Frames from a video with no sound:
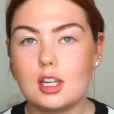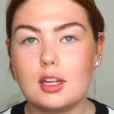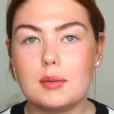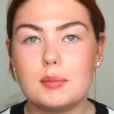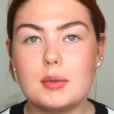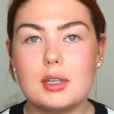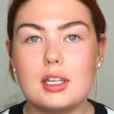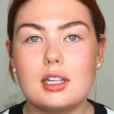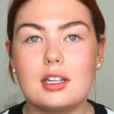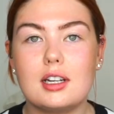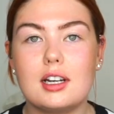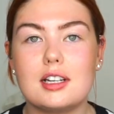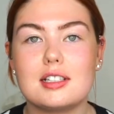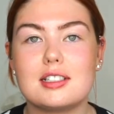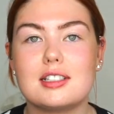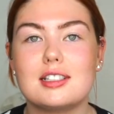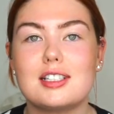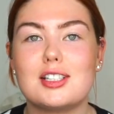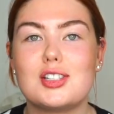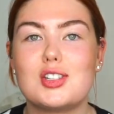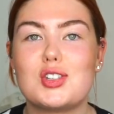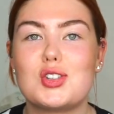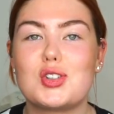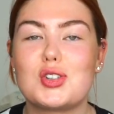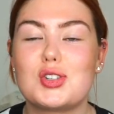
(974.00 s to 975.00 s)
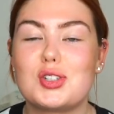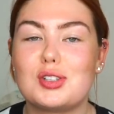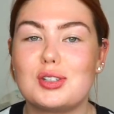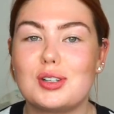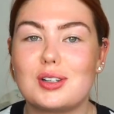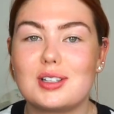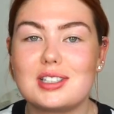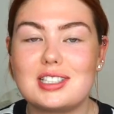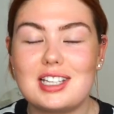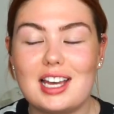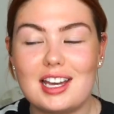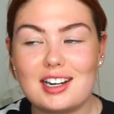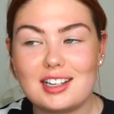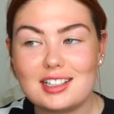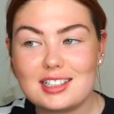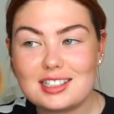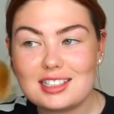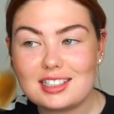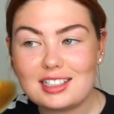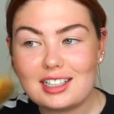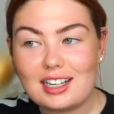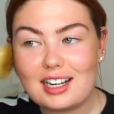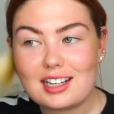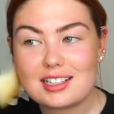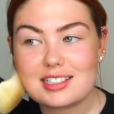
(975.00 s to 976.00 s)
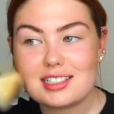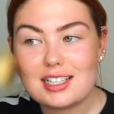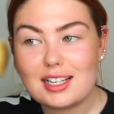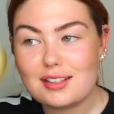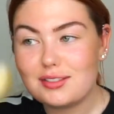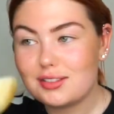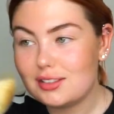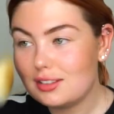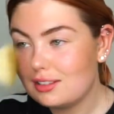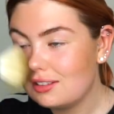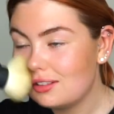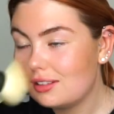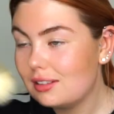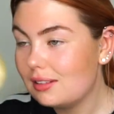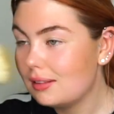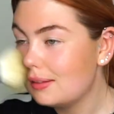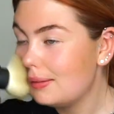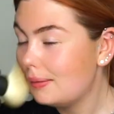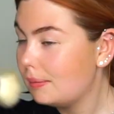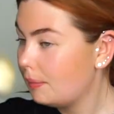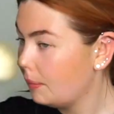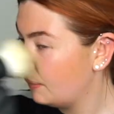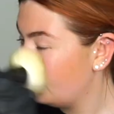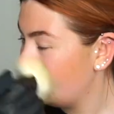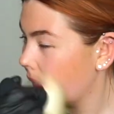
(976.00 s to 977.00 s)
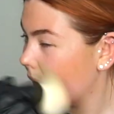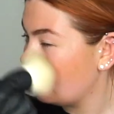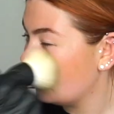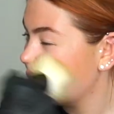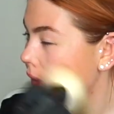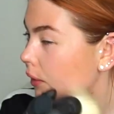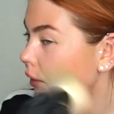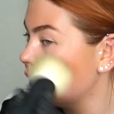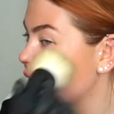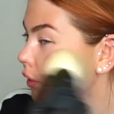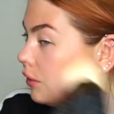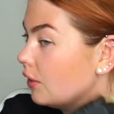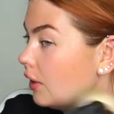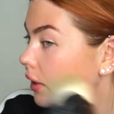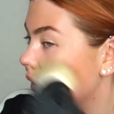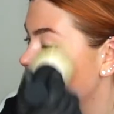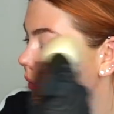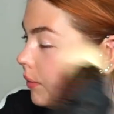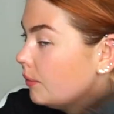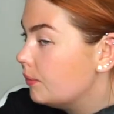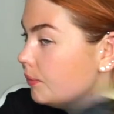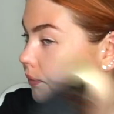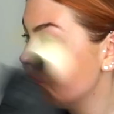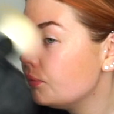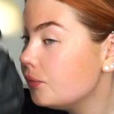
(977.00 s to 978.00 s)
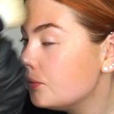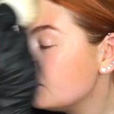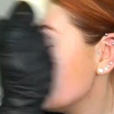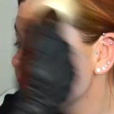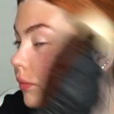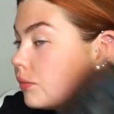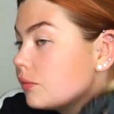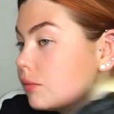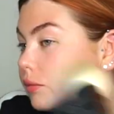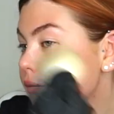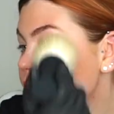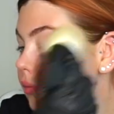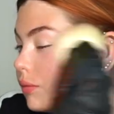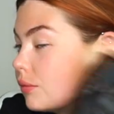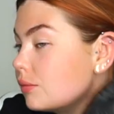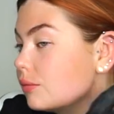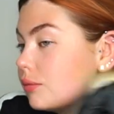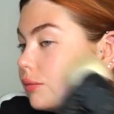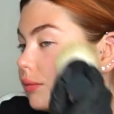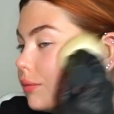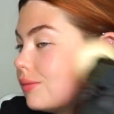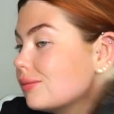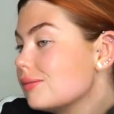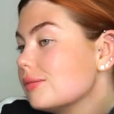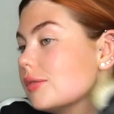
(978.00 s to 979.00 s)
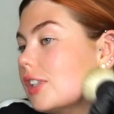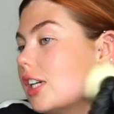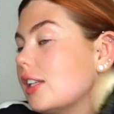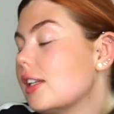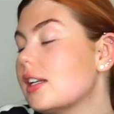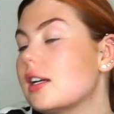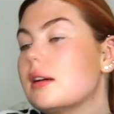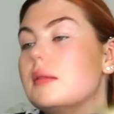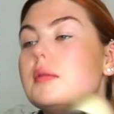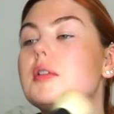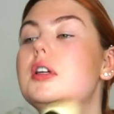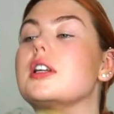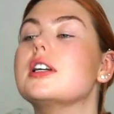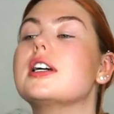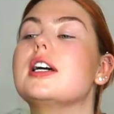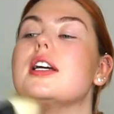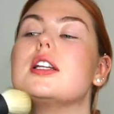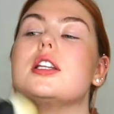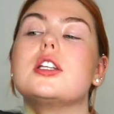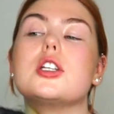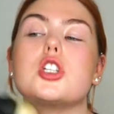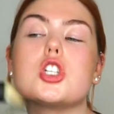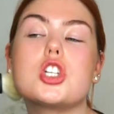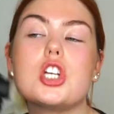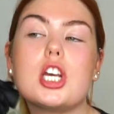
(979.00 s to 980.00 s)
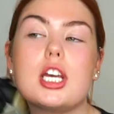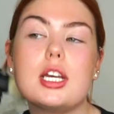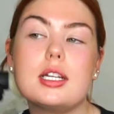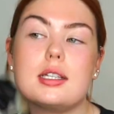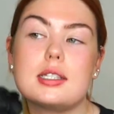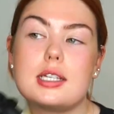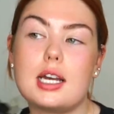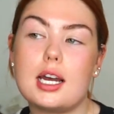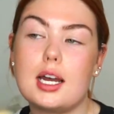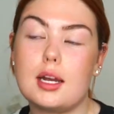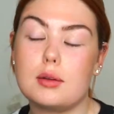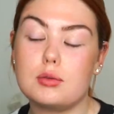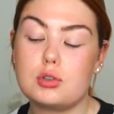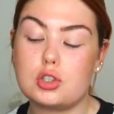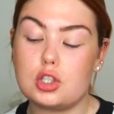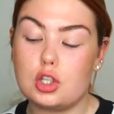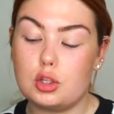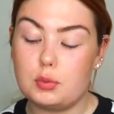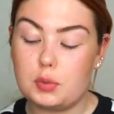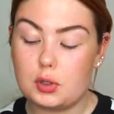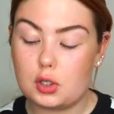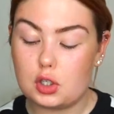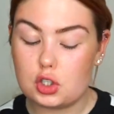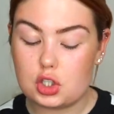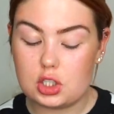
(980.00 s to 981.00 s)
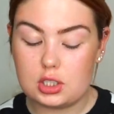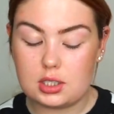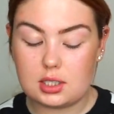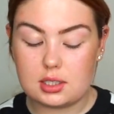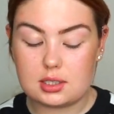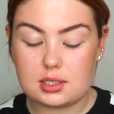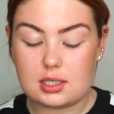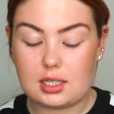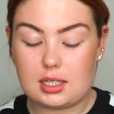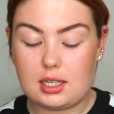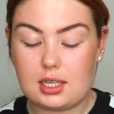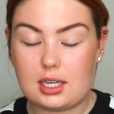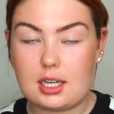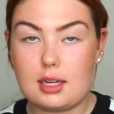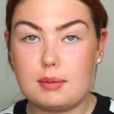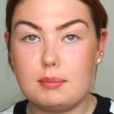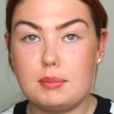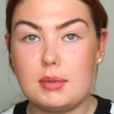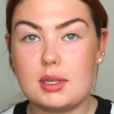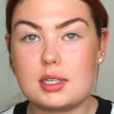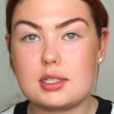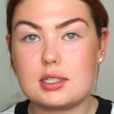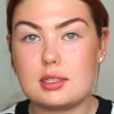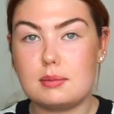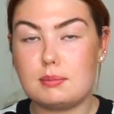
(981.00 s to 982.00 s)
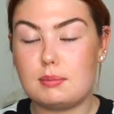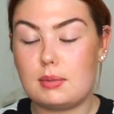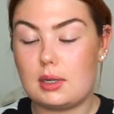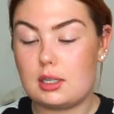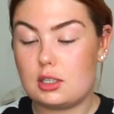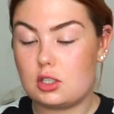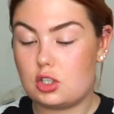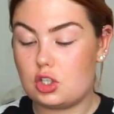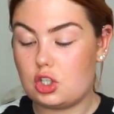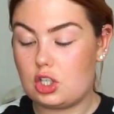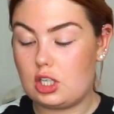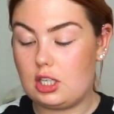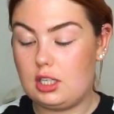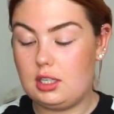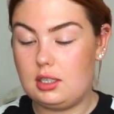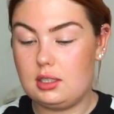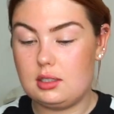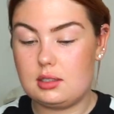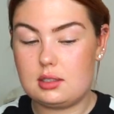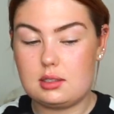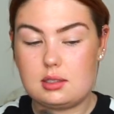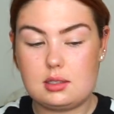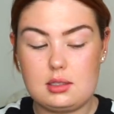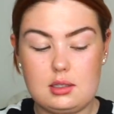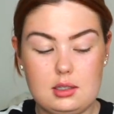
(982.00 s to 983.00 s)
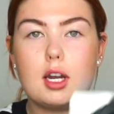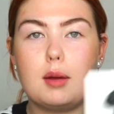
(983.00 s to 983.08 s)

I mean, hasn't this just took tanning to the next level? I love it. I think I'm going to get the shade down too, because she did say you can mix and match shades.